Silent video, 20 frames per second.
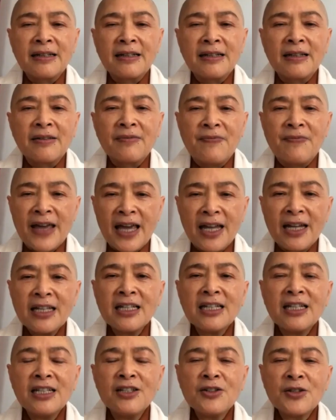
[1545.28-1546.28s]
Very
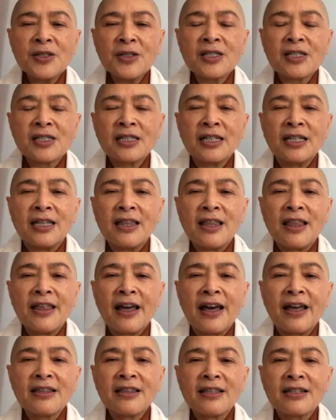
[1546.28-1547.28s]
interesting
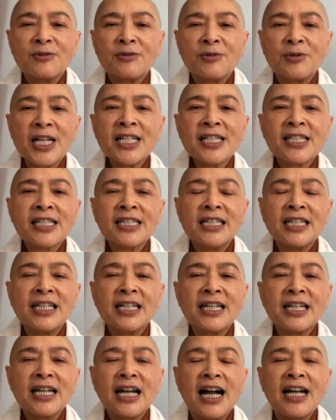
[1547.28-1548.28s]
that
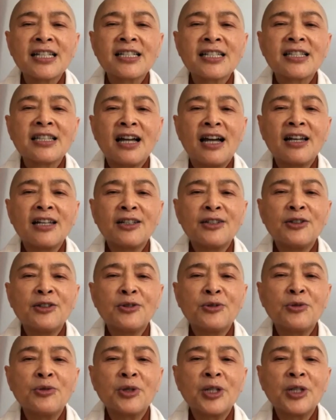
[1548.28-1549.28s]
recently I started to
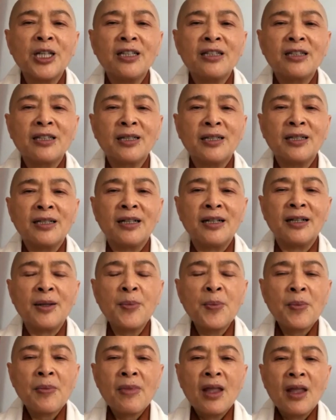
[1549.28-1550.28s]
read
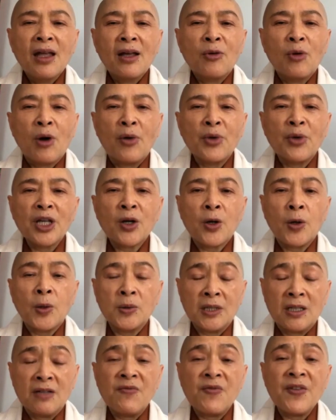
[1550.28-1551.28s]
what we call
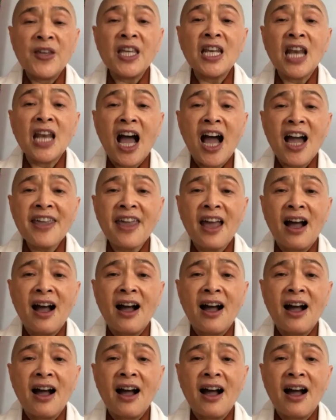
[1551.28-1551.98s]
the Vinaya,